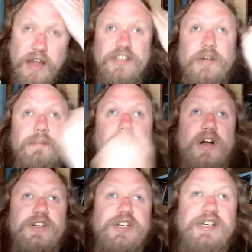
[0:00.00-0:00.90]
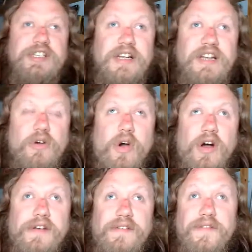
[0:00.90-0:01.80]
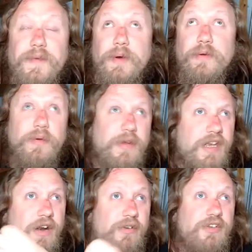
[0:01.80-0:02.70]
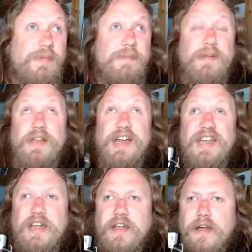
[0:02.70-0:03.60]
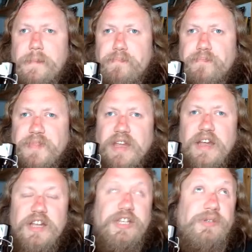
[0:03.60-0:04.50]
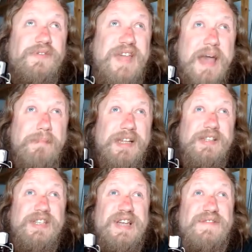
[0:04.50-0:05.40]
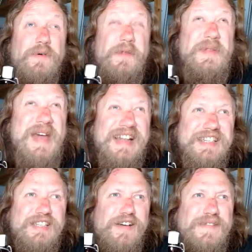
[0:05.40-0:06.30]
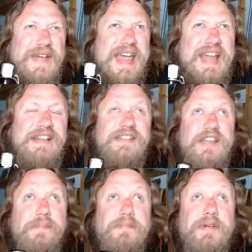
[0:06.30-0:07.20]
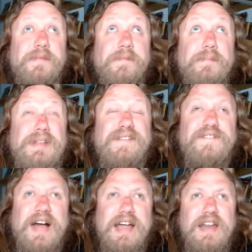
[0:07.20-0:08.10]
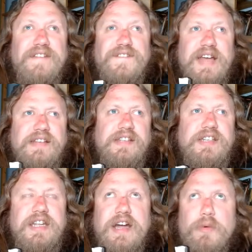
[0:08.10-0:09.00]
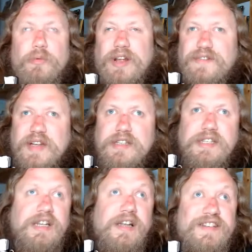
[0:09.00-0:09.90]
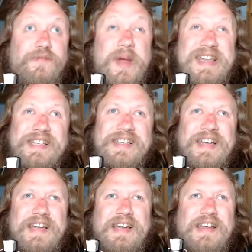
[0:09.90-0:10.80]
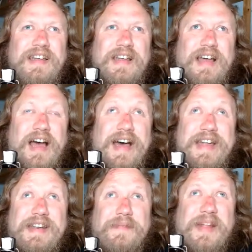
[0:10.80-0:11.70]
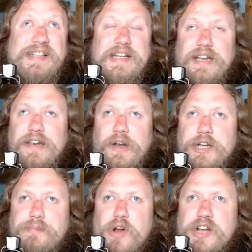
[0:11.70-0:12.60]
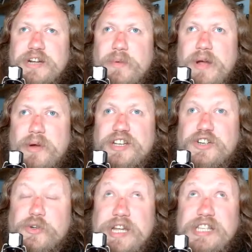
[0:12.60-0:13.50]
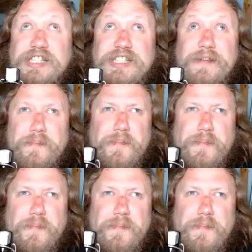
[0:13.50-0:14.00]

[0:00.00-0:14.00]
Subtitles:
subconscious that go on through to people like Joseph Campbell and so forth. And that stuff ends up defining fantasy and how we write fantasy in a lot of ways. And that's like a large project where I want to trace